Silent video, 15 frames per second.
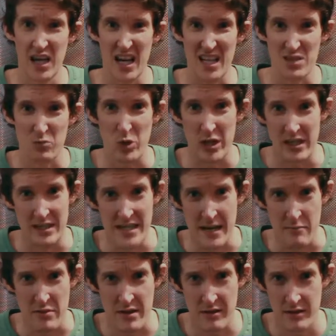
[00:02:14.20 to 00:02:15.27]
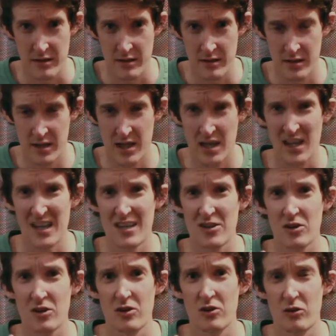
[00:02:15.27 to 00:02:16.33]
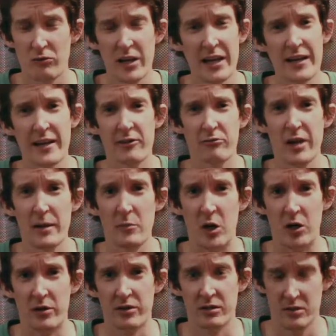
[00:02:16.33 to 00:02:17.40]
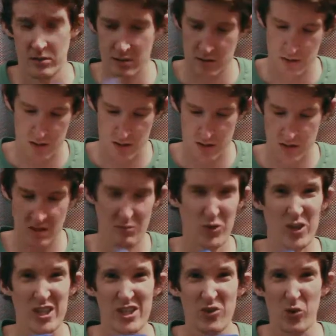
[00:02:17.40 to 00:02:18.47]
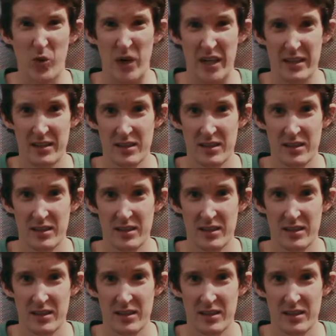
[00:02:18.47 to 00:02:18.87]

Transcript: It's pretty in-depth. Not really a career mode. It's more a story.